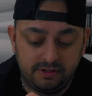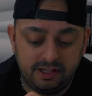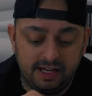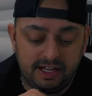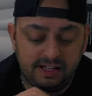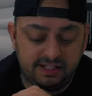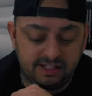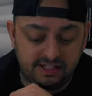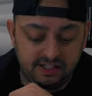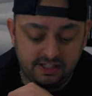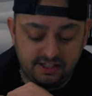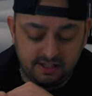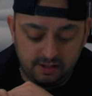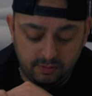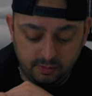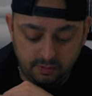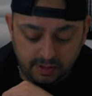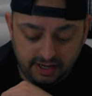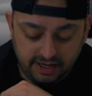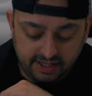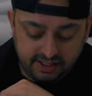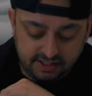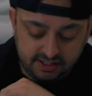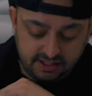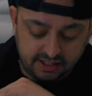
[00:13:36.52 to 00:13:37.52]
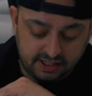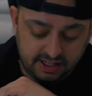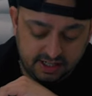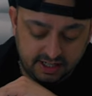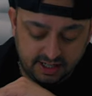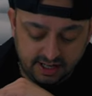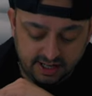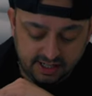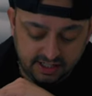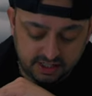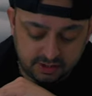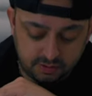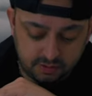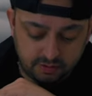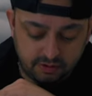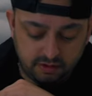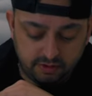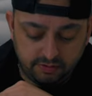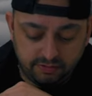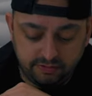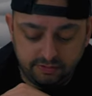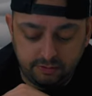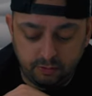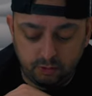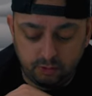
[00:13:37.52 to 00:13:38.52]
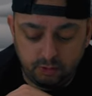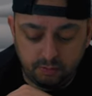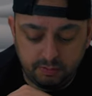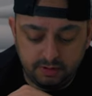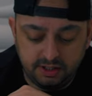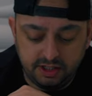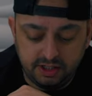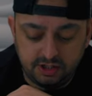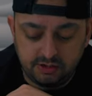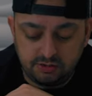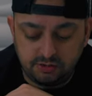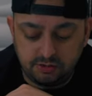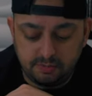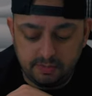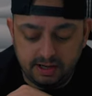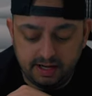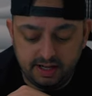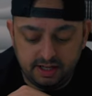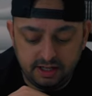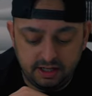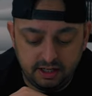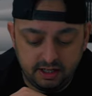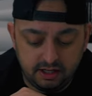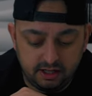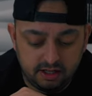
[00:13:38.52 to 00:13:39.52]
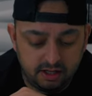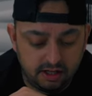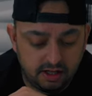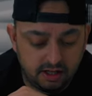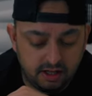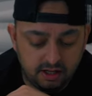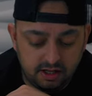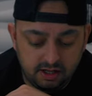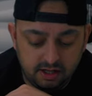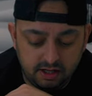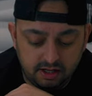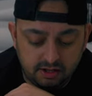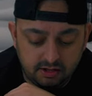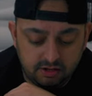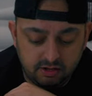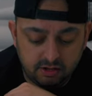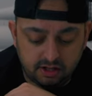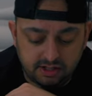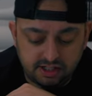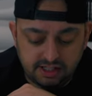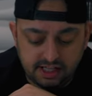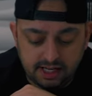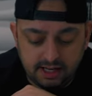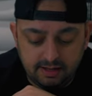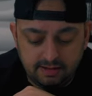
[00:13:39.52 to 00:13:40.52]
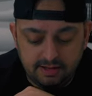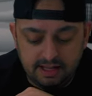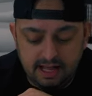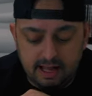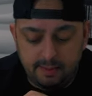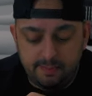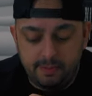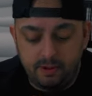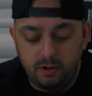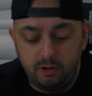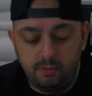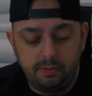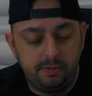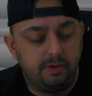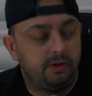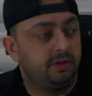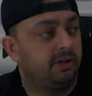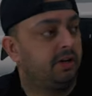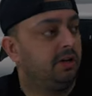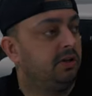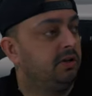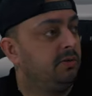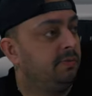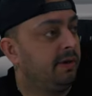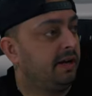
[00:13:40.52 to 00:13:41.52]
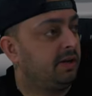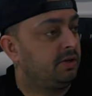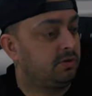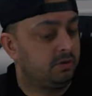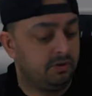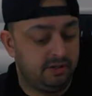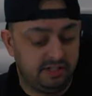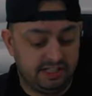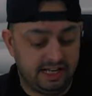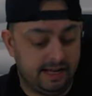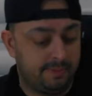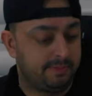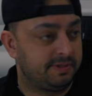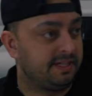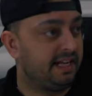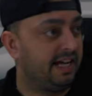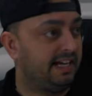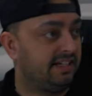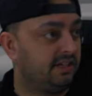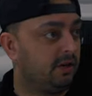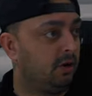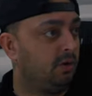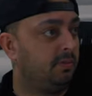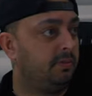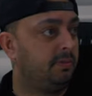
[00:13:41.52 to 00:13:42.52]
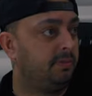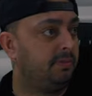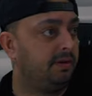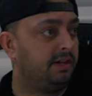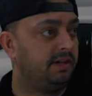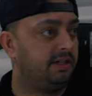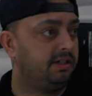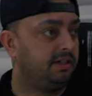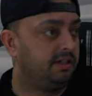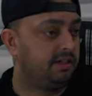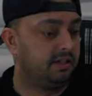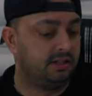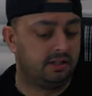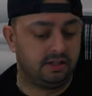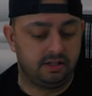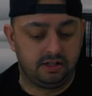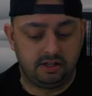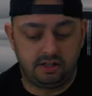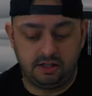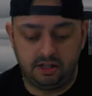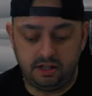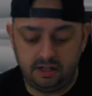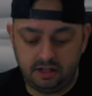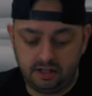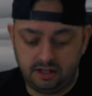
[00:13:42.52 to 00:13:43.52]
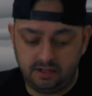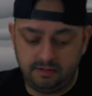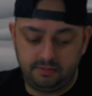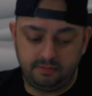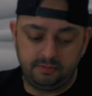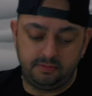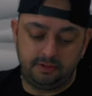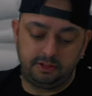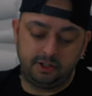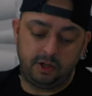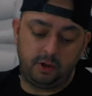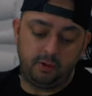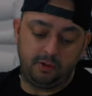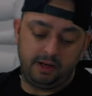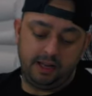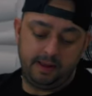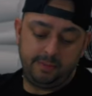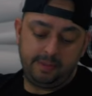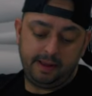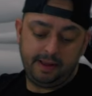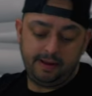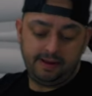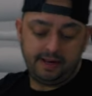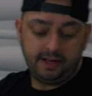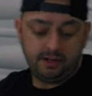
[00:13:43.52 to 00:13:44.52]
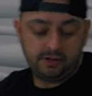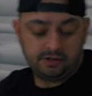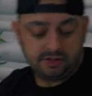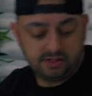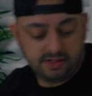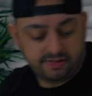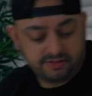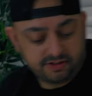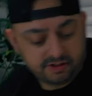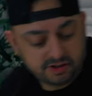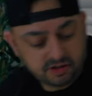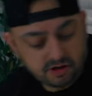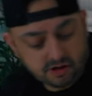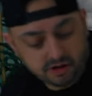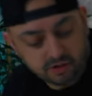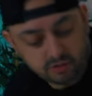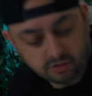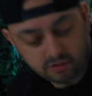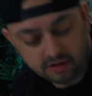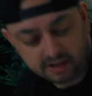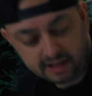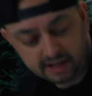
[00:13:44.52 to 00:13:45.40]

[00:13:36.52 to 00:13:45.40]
Glasses are waiting to connect. We've got 4 minutes remaining. Got to keep the app open. Can you make sure this app stays open, please? Don't let your power down because you have to start it all